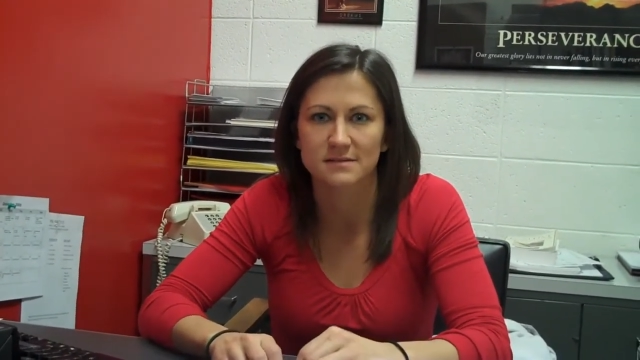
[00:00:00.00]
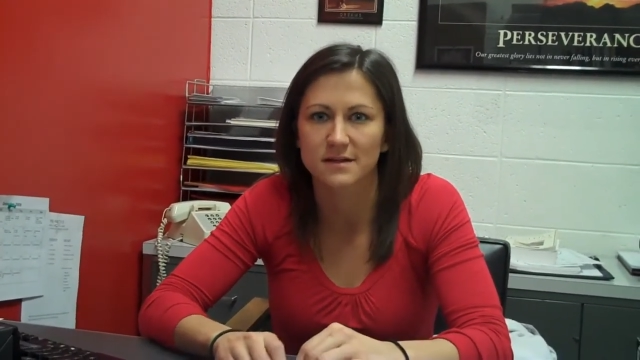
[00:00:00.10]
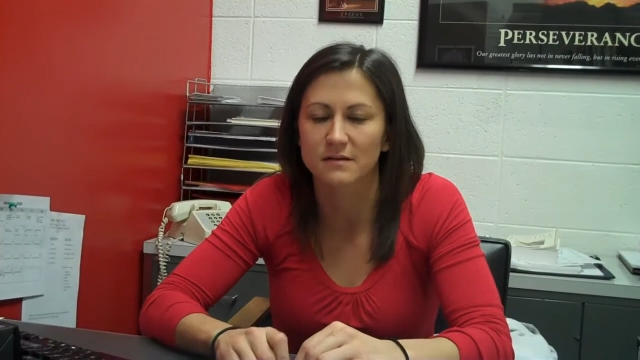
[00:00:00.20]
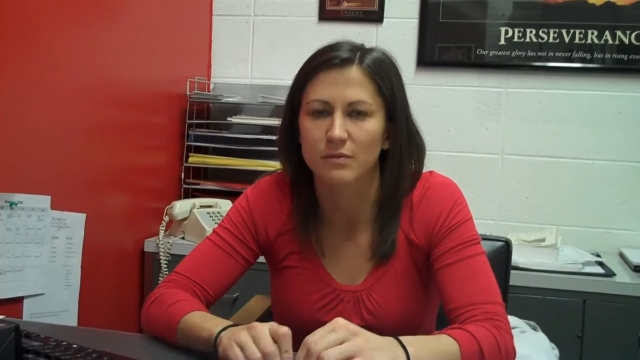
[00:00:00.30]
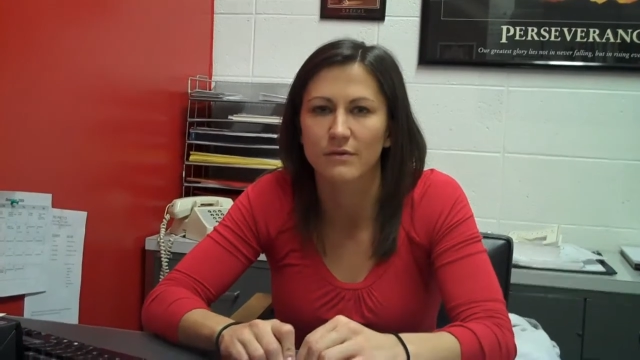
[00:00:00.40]
They
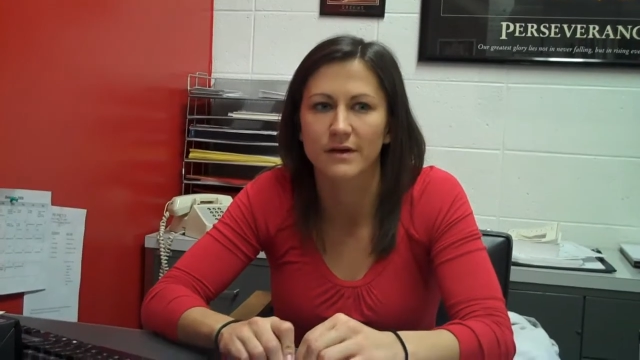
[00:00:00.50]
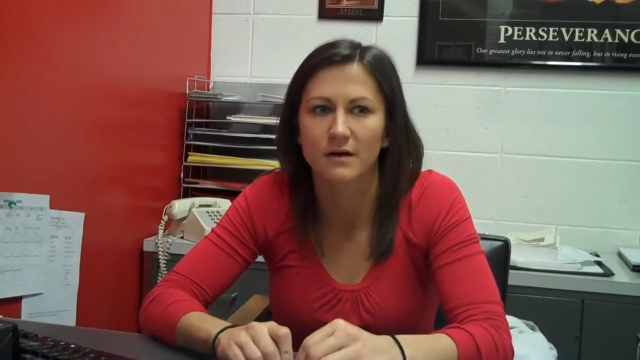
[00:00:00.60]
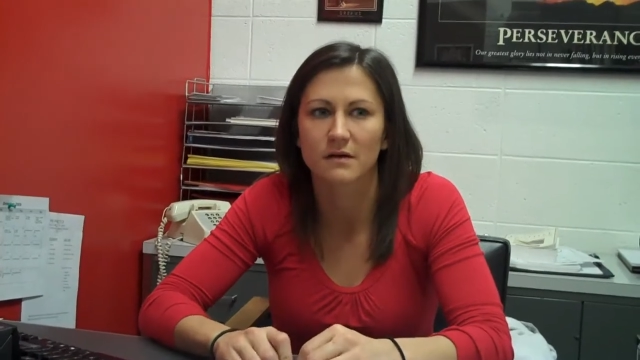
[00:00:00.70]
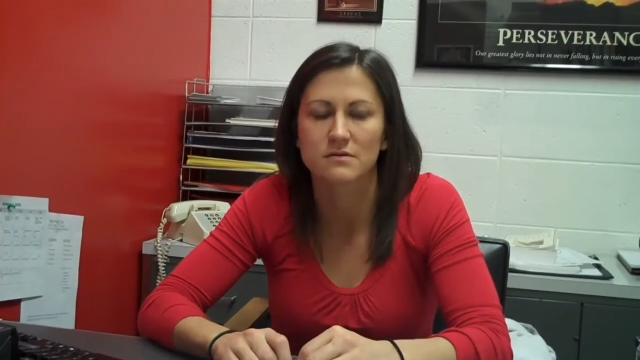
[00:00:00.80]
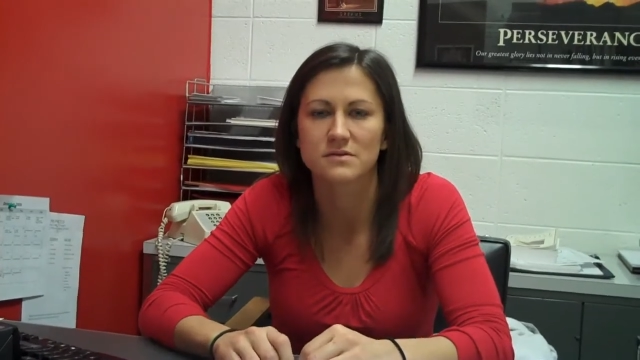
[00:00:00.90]
had a point
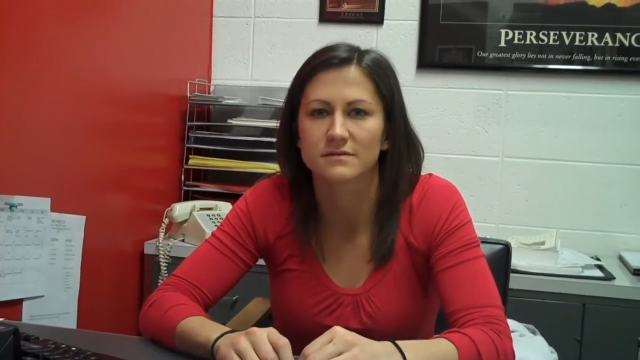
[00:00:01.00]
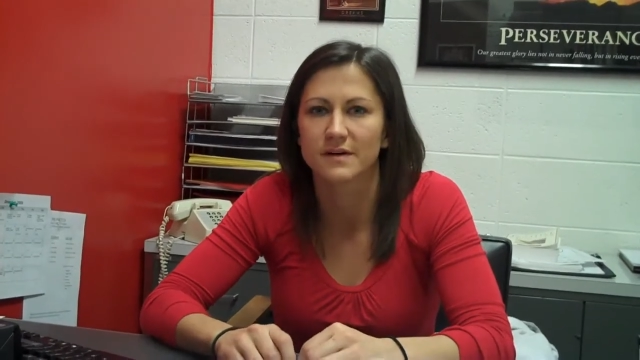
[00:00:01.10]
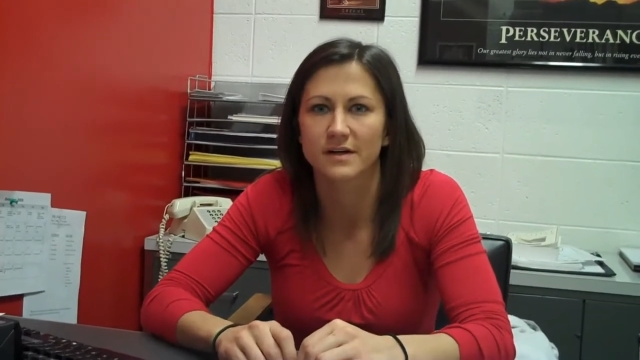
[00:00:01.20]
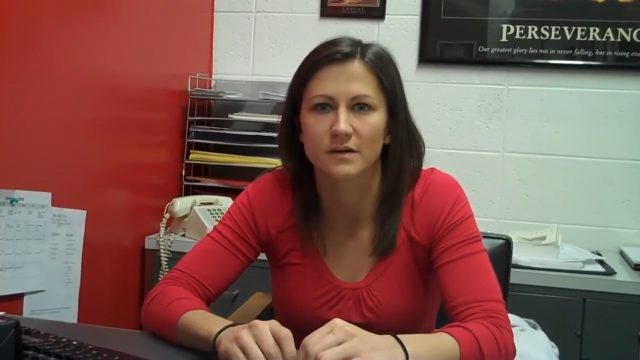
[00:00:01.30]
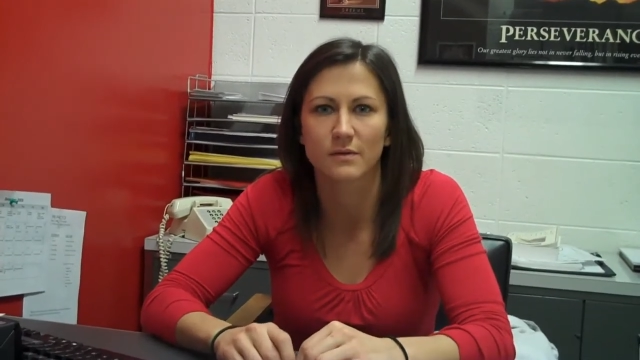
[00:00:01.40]
guard who was
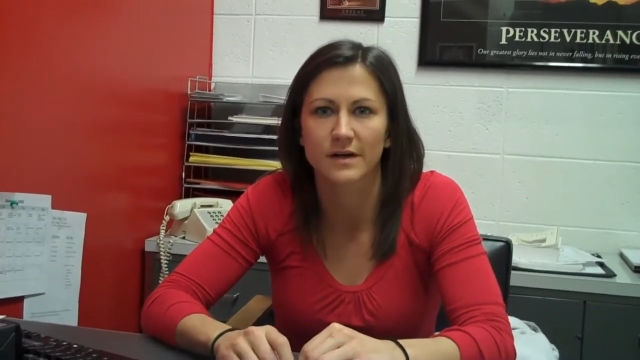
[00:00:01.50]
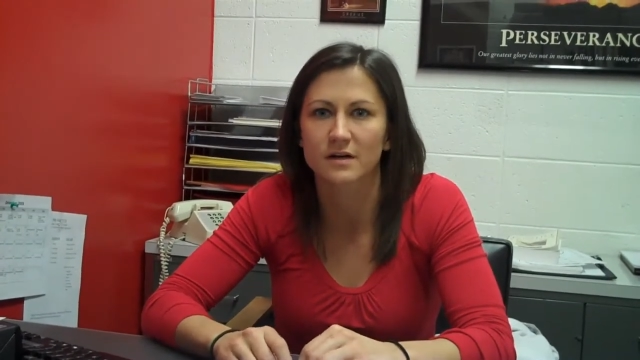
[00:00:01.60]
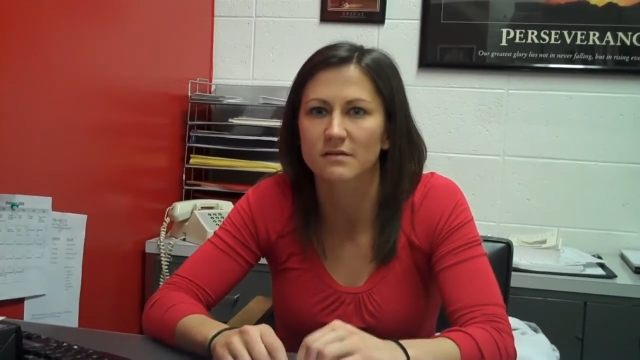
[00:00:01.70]
very quick,